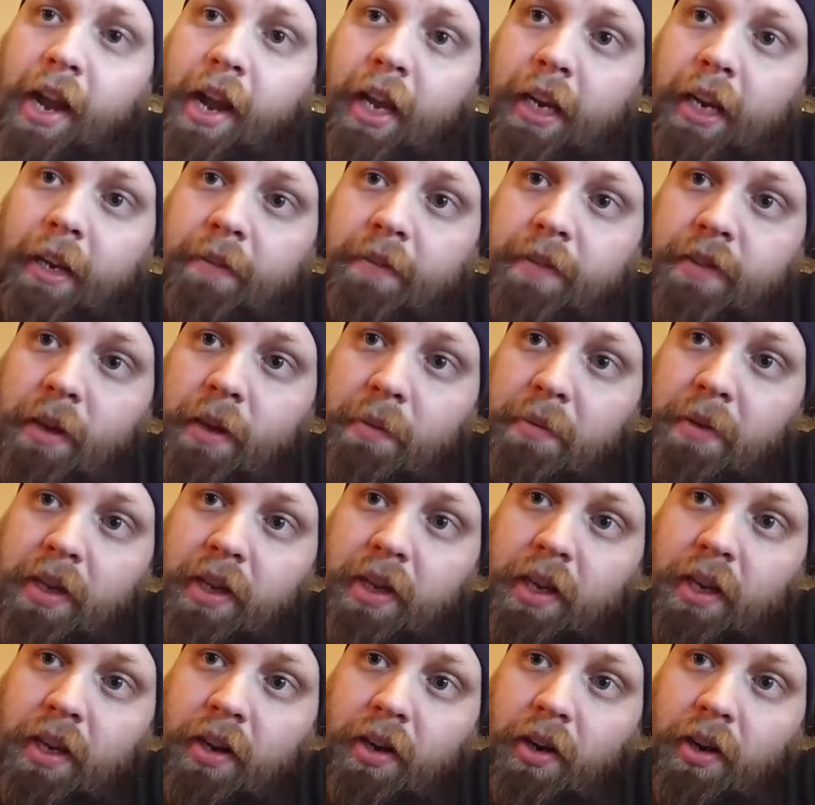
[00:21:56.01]
negative is up
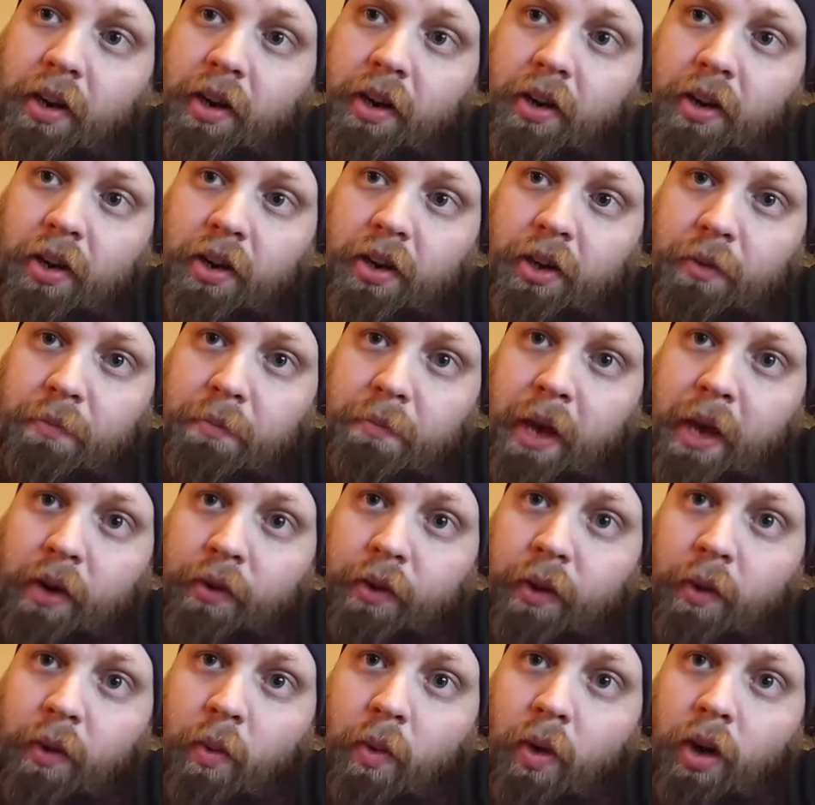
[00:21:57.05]
here on your
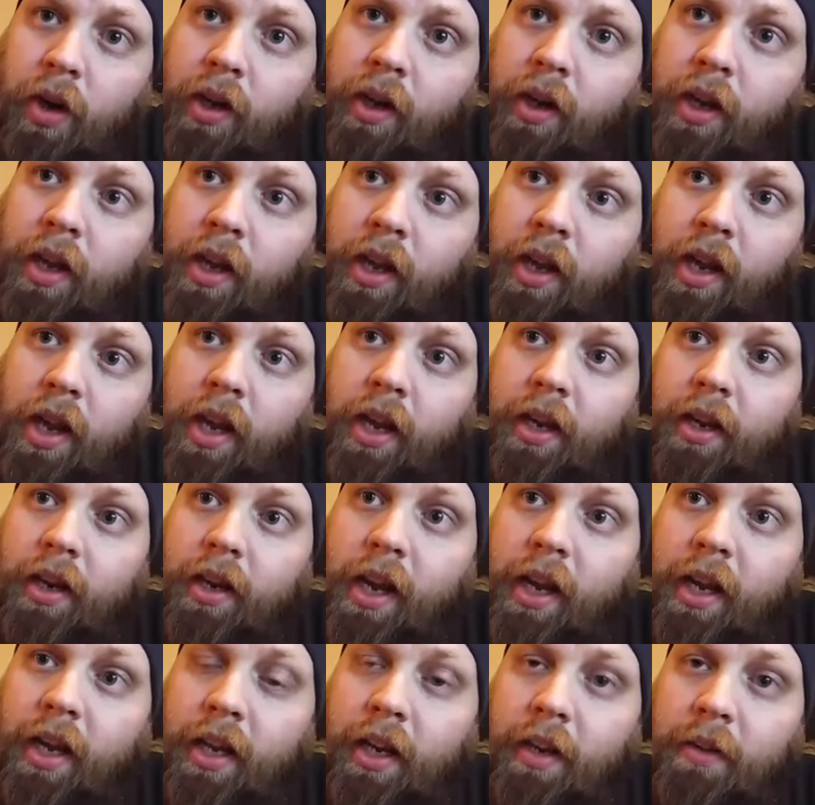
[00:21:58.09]
battery 1, and
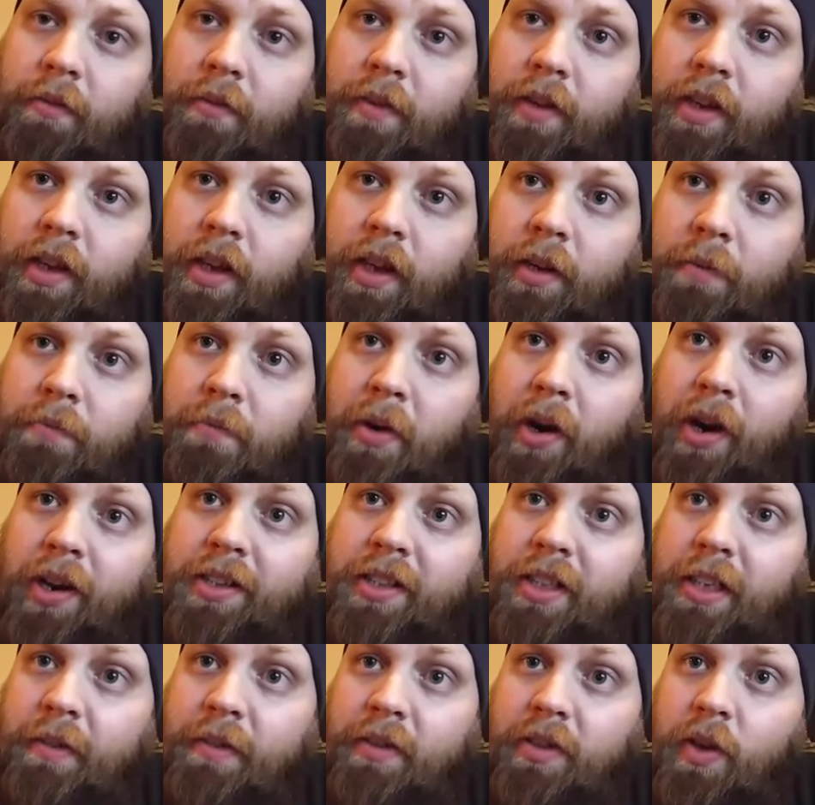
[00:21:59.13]
negative and
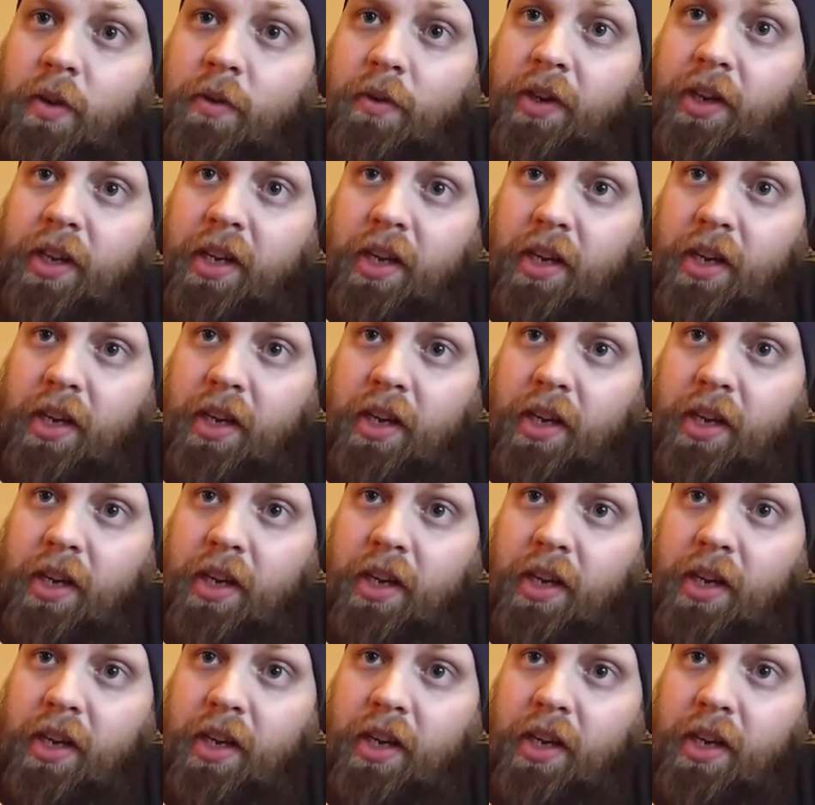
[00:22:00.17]
positive is over